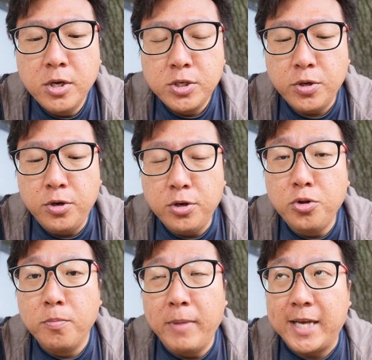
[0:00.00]
So in order
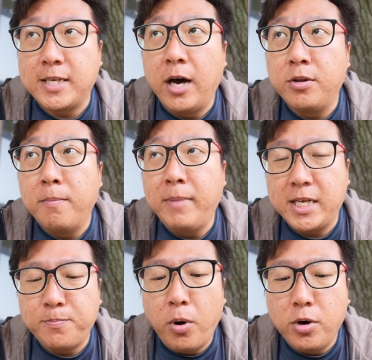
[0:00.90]
to max out, the
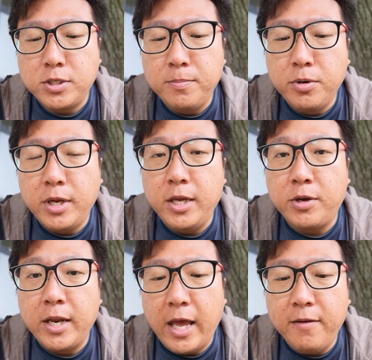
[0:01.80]
max possible that you
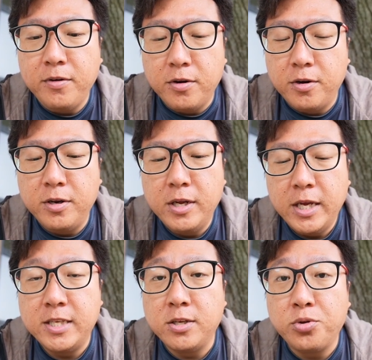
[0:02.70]
can ever earn
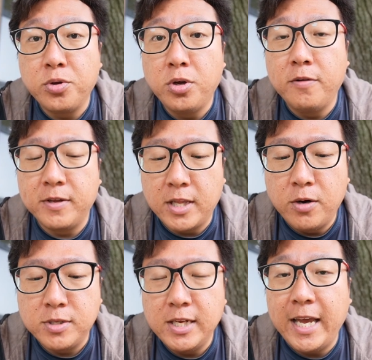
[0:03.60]
is a total of
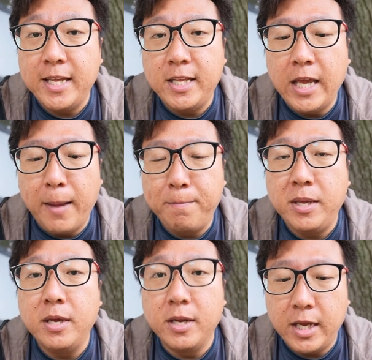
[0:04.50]
1080
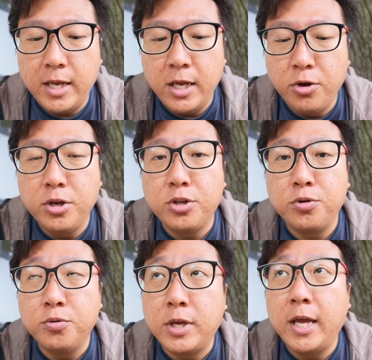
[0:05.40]
MP a day. In order to
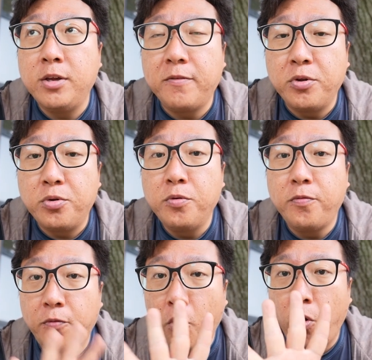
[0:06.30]
do that, you have to do
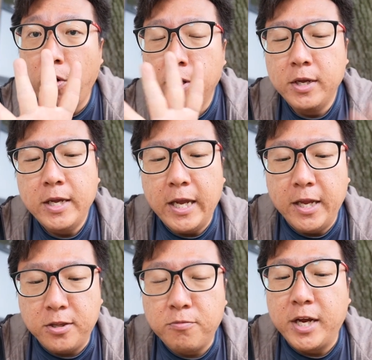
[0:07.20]
4
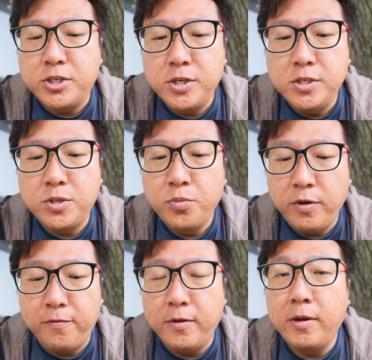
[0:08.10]
interactions
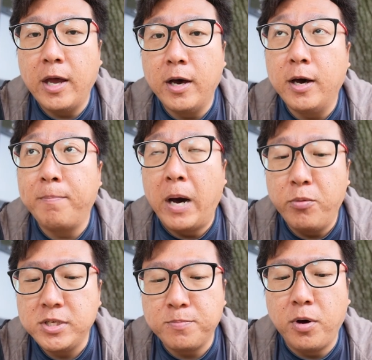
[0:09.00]
with
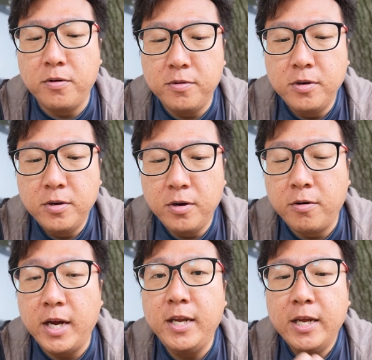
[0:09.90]
Power Spot,
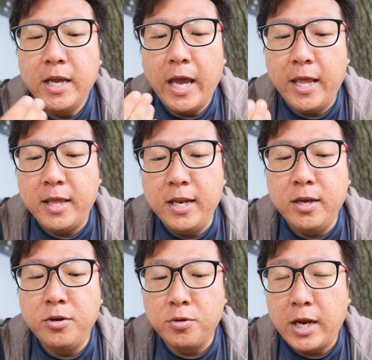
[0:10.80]
alright, and then
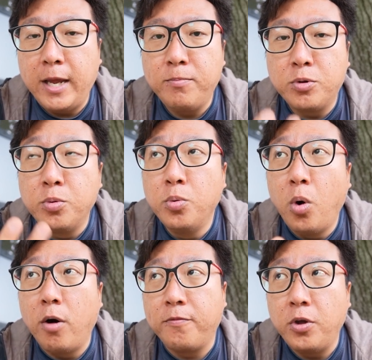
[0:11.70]
you claim 2
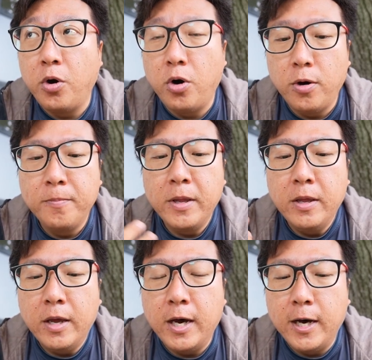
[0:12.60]
of your
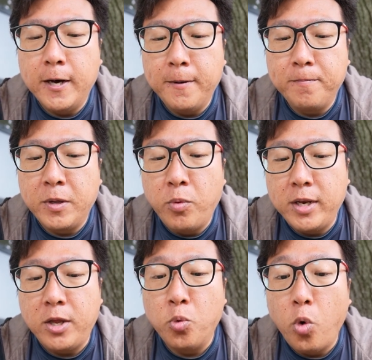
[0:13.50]
the
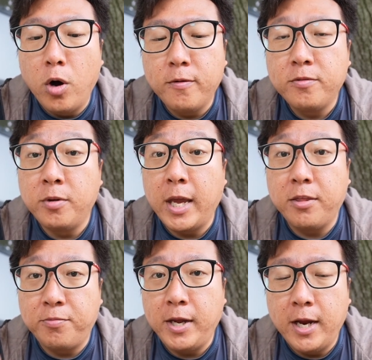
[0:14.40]
one that you walk to get
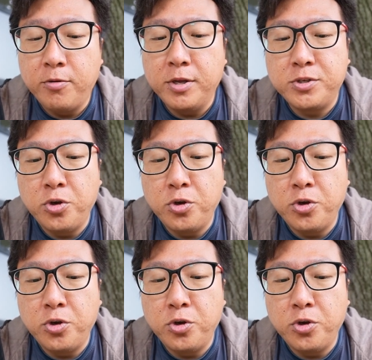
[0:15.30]
300.